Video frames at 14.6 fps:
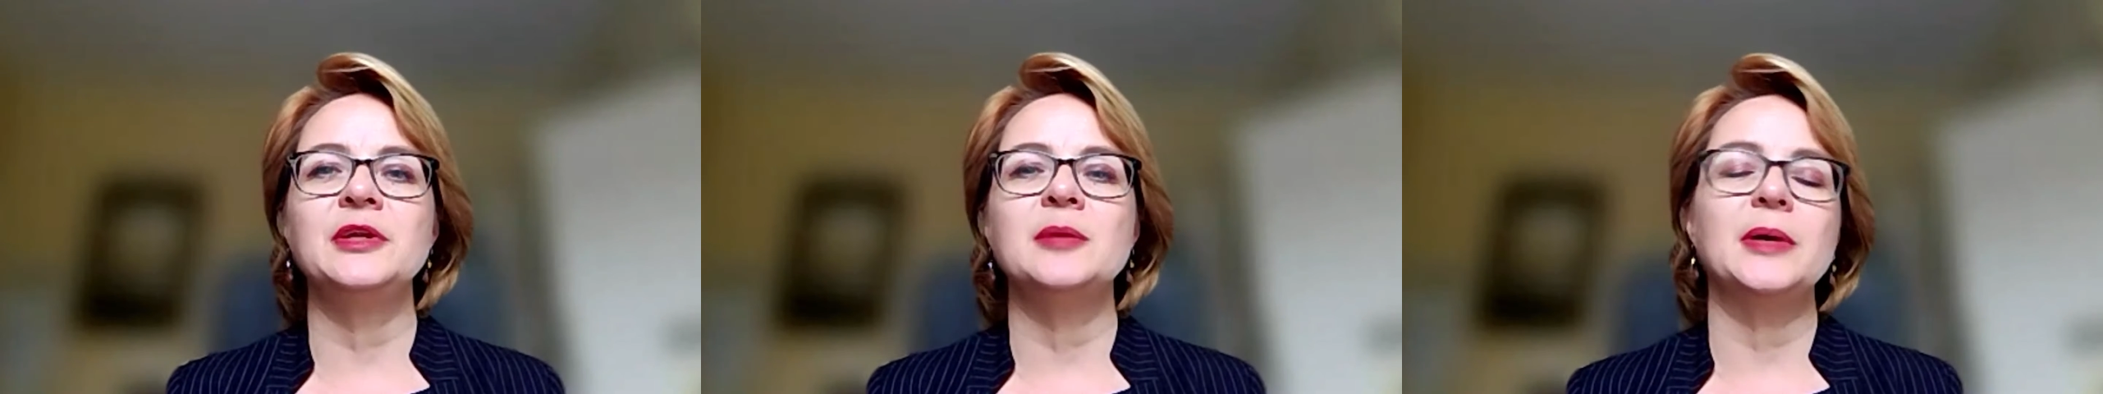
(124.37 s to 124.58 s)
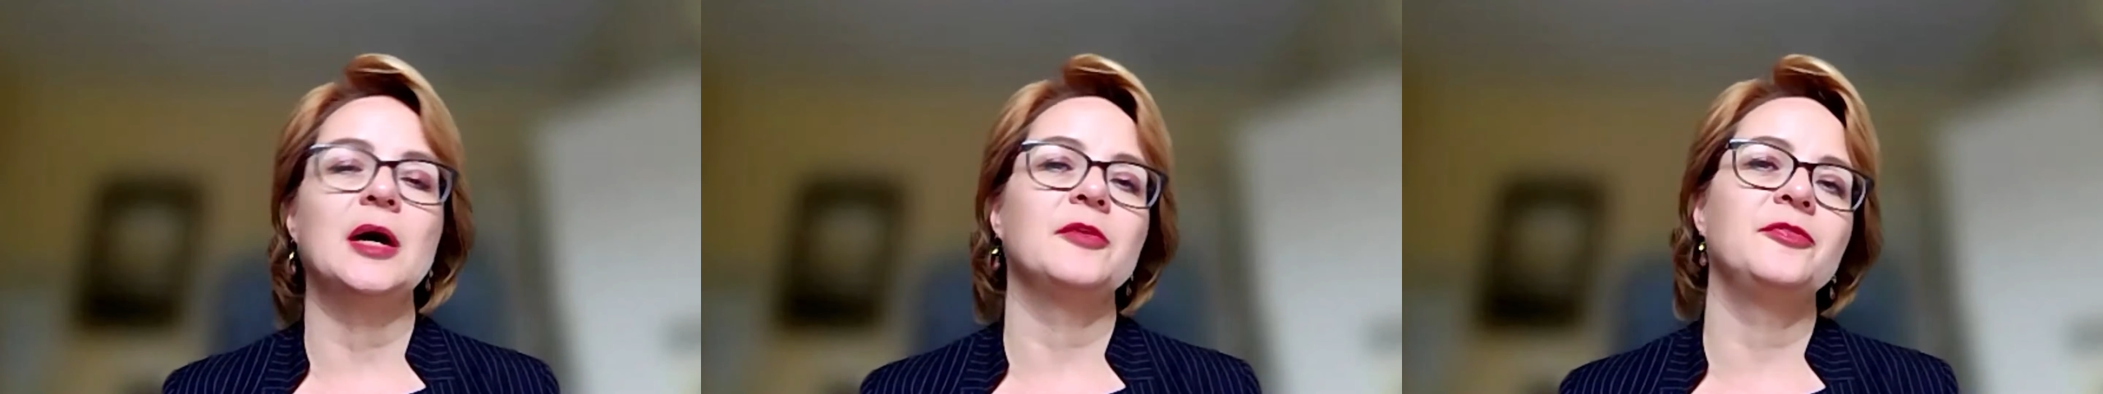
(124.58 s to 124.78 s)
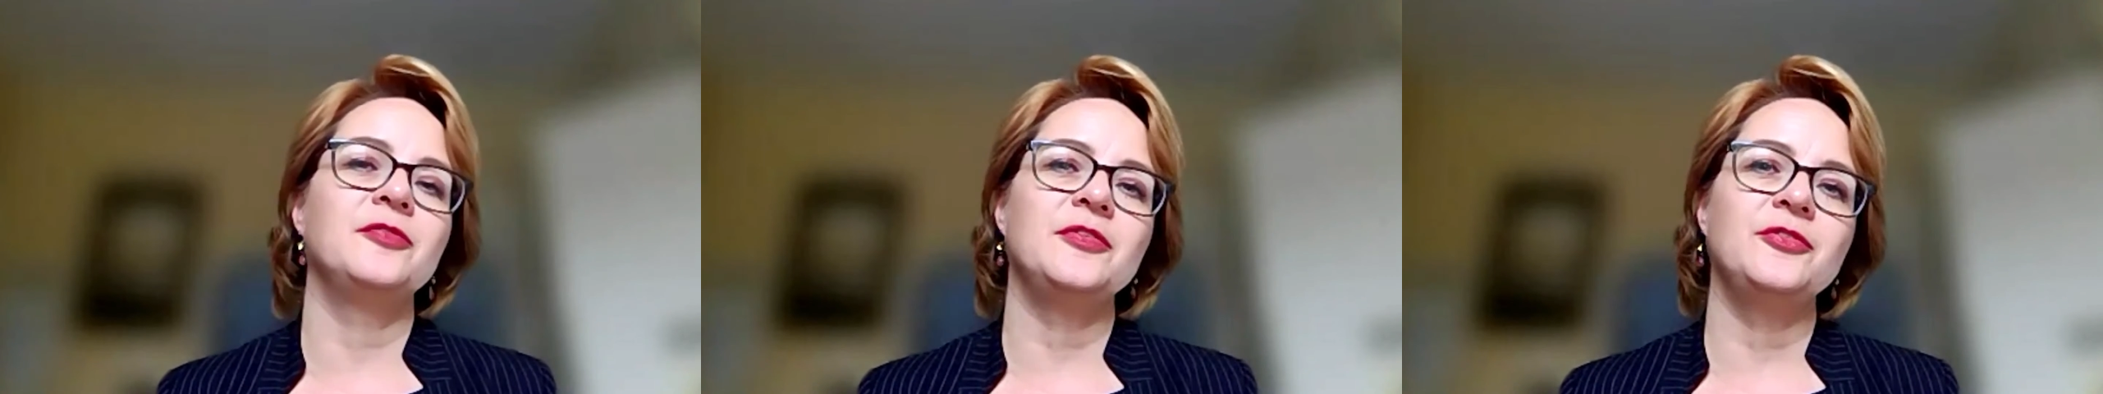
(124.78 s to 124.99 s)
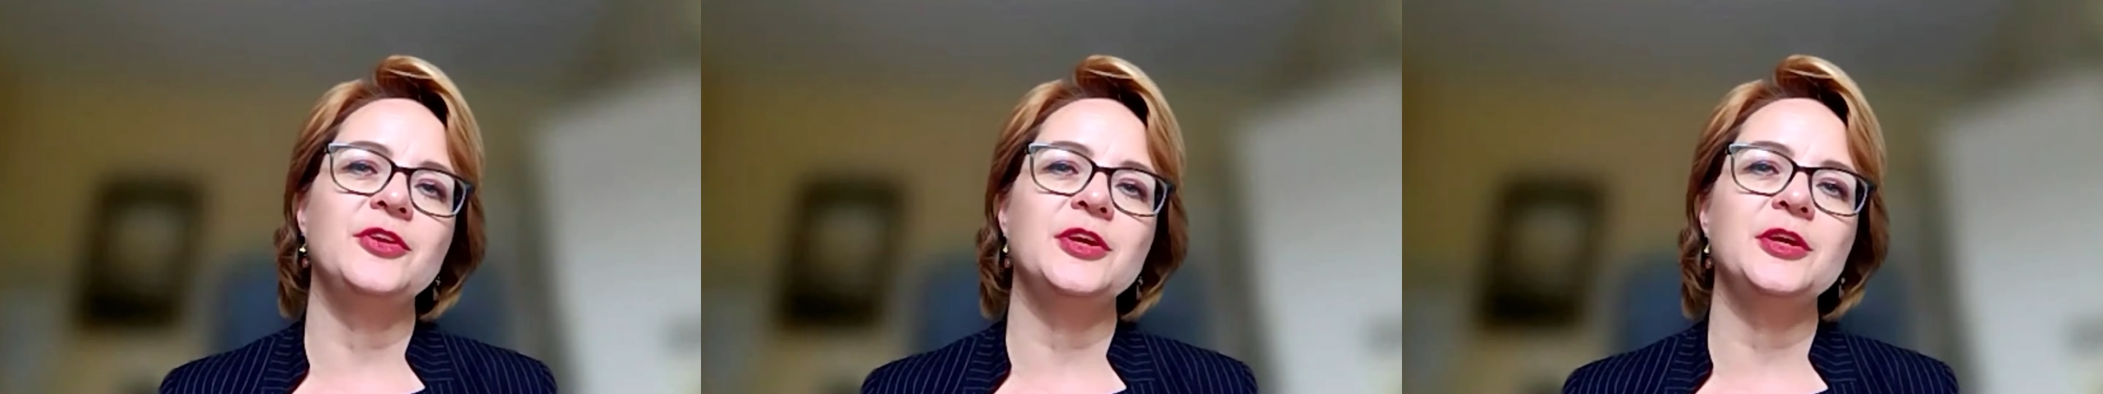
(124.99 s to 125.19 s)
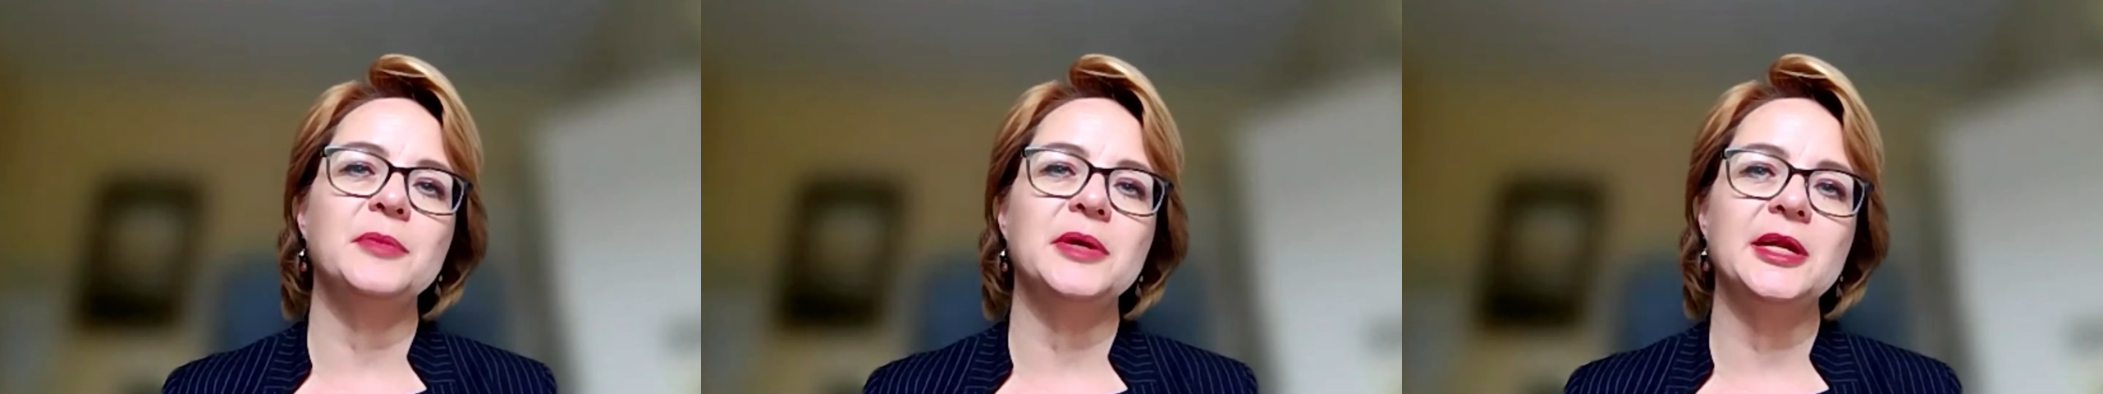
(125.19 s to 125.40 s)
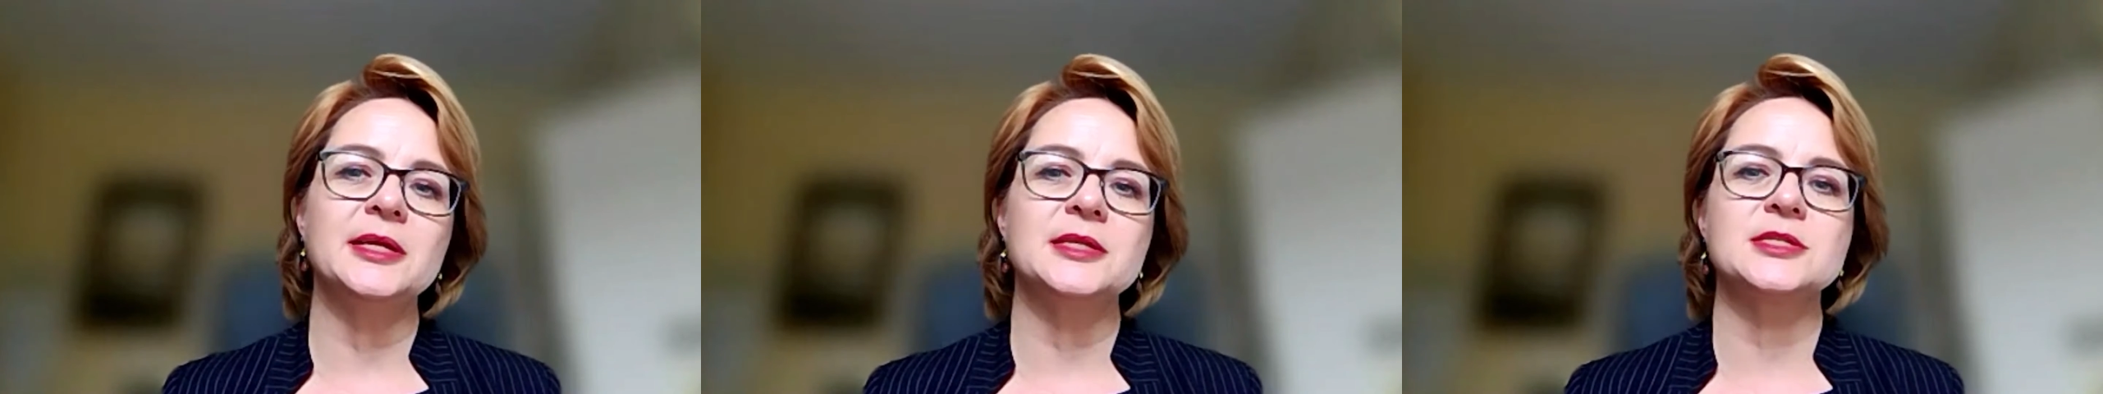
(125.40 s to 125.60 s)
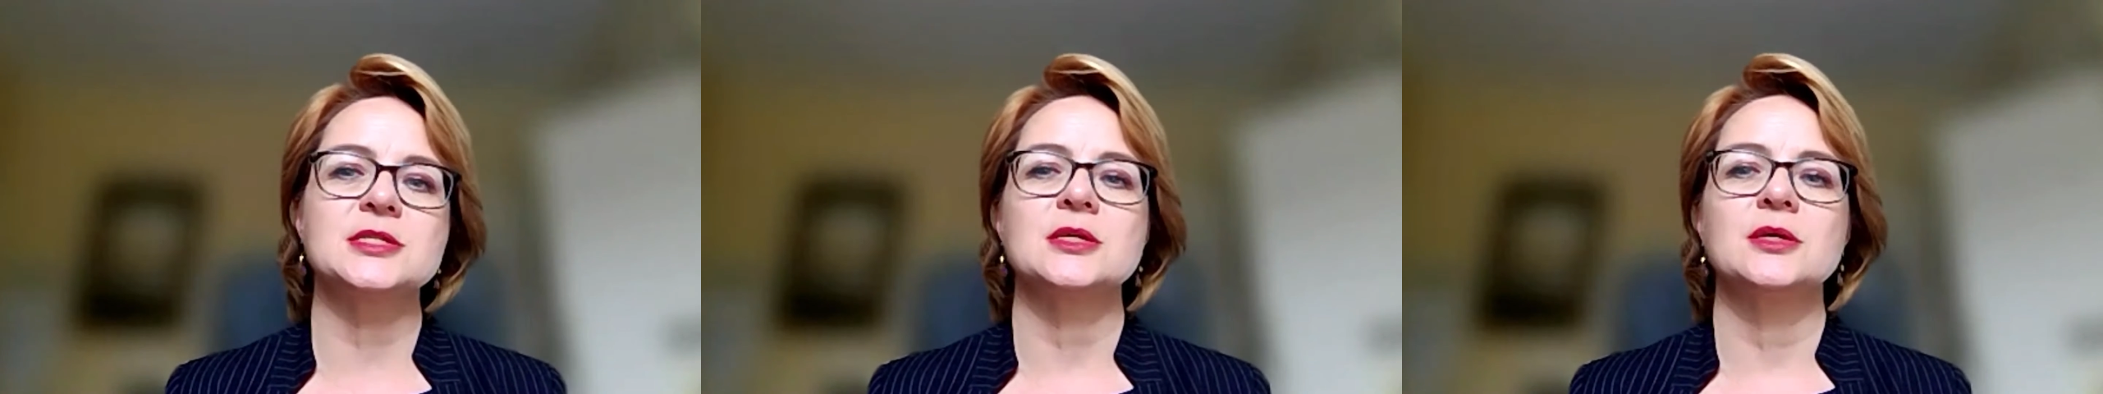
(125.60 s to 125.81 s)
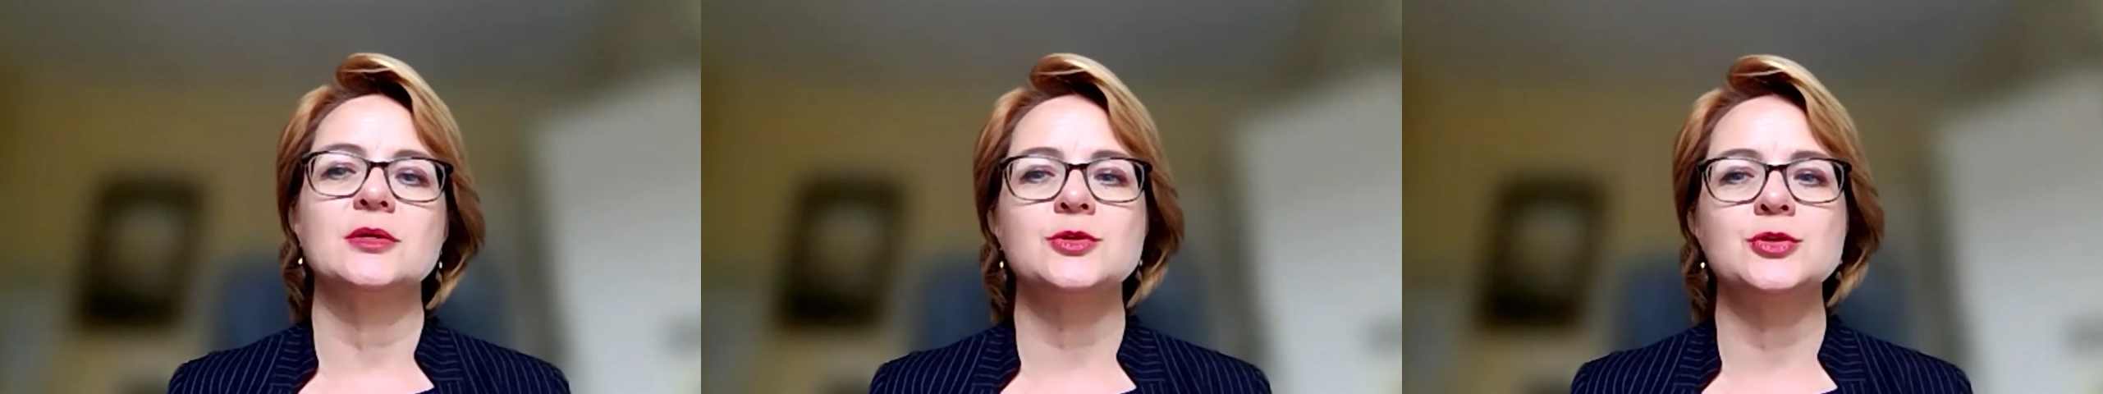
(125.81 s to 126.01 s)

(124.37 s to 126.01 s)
about 15 minutes